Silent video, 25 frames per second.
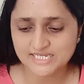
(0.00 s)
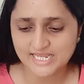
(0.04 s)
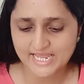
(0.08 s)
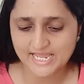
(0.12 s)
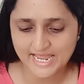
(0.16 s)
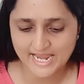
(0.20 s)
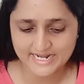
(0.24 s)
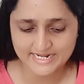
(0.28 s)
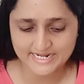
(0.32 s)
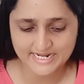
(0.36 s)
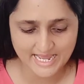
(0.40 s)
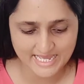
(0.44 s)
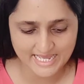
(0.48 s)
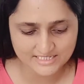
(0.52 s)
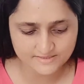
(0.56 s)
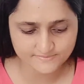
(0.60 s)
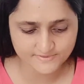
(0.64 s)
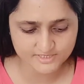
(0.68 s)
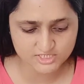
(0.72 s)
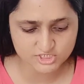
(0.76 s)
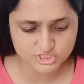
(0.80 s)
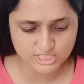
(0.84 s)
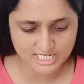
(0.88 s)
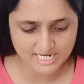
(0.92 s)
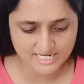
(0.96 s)
and I'll be
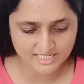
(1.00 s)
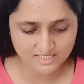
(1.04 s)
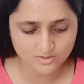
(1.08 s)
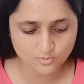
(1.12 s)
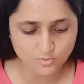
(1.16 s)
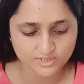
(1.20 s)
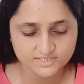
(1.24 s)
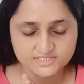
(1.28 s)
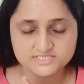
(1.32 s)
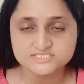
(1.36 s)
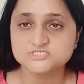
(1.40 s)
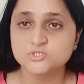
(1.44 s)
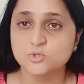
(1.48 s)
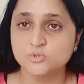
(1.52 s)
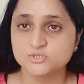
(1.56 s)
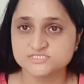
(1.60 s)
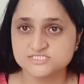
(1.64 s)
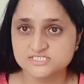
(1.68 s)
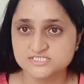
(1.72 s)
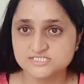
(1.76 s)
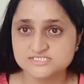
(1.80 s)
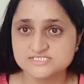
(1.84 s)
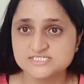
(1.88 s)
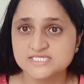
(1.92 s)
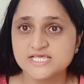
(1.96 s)
sharing what
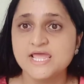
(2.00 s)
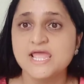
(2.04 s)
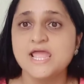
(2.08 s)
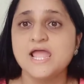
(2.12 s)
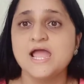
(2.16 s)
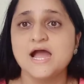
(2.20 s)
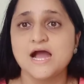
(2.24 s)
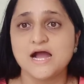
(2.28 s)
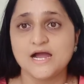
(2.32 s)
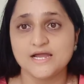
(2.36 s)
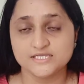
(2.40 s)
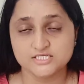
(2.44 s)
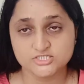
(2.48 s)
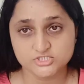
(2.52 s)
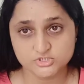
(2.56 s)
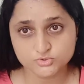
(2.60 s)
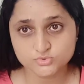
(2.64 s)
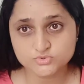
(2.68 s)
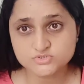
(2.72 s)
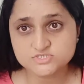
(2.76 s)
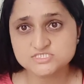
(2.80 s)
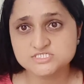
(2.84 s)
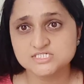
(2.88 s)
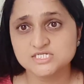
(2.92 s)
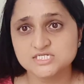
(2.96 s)
resources I
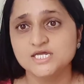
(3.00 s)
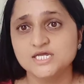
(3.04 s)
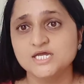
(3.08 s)
used,